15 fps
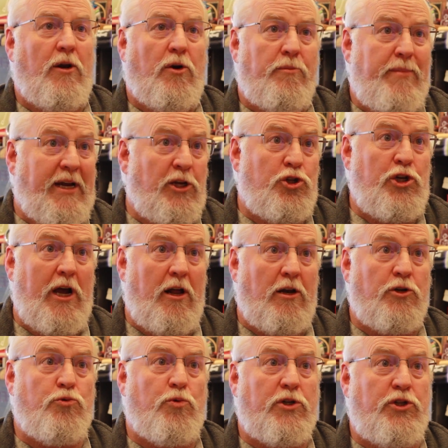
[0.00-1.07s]
know, the biggest
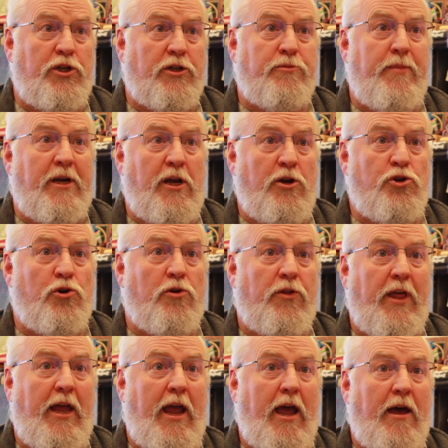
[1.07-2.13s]
challenge was just making sure
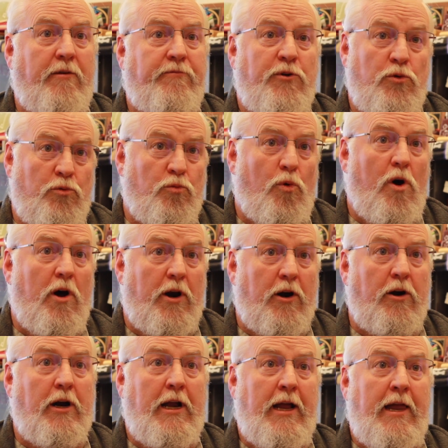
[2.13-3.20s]
they had food and
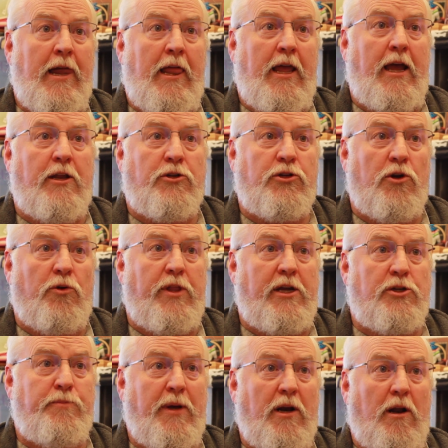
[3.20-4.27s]
water. And so they
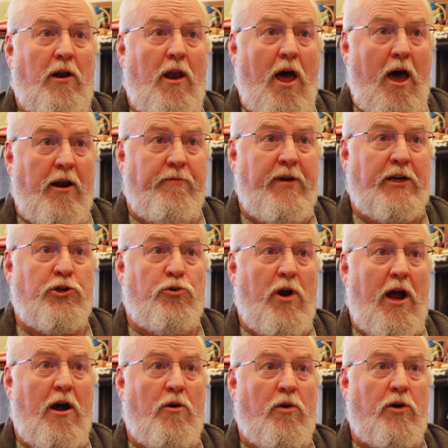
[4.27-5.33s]
spent a lot of extra
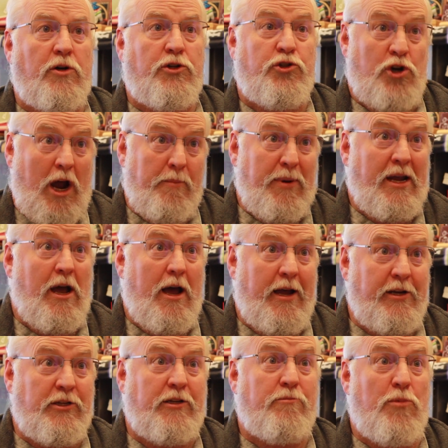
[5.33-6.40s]
hours chopping
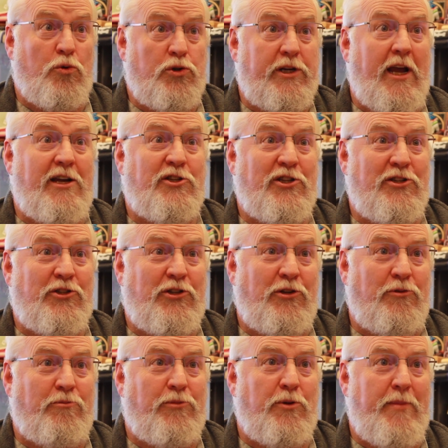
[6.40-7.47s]
ice in most cases to
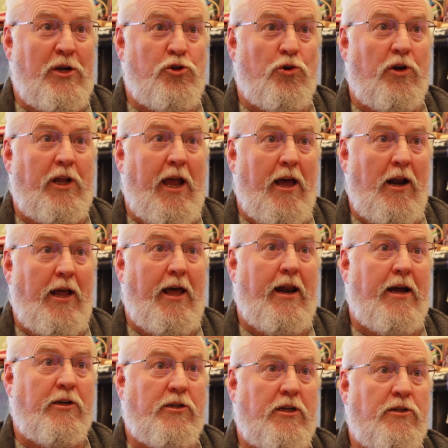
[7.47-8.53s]
make sure cattle had
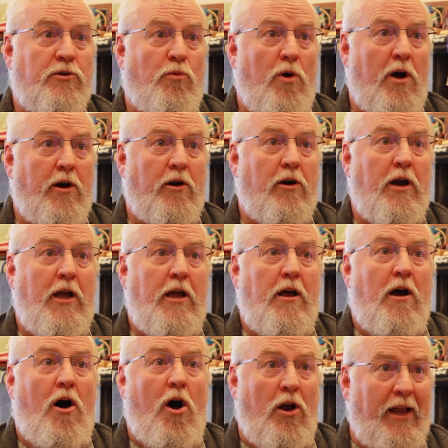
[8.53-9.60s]
access to water,
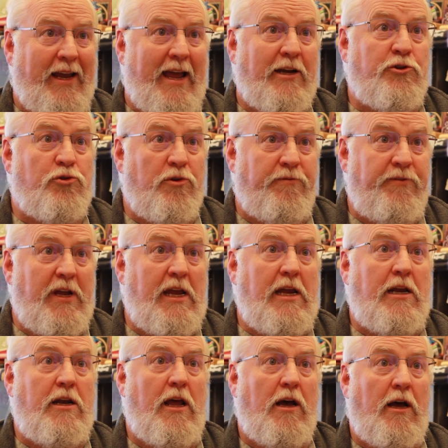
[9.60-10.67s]
hauling extra
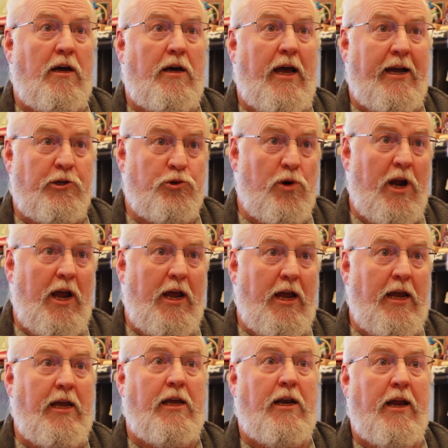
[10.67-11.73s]
feed, extra
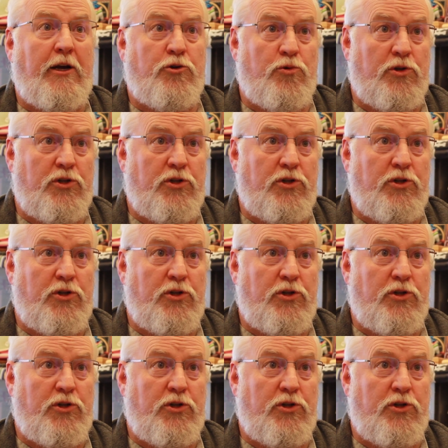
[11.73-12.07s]
hay, and extra